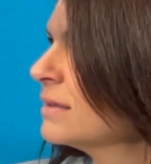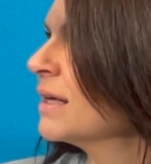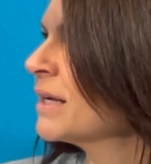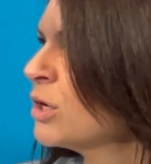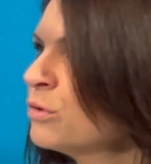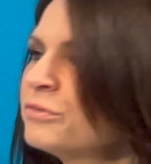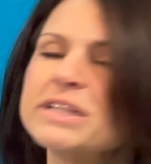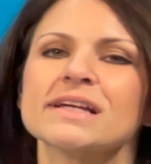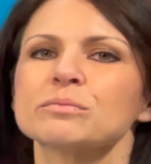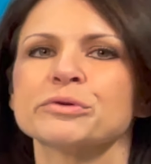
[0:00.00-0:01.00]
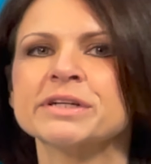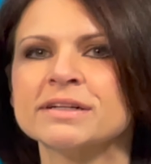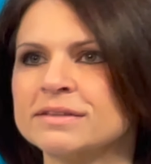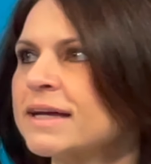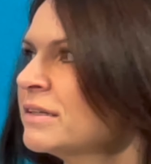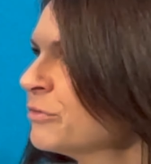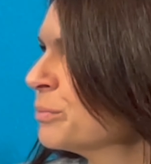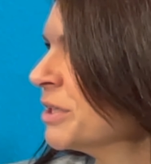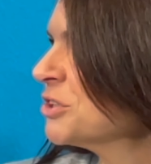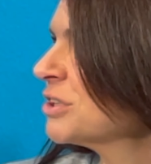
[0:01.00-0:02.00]
Yeah, and hopefully they bring that
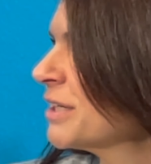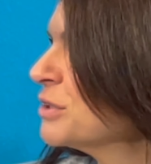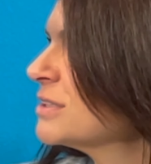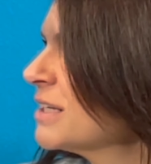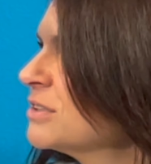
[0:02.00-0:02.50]
information, like you said,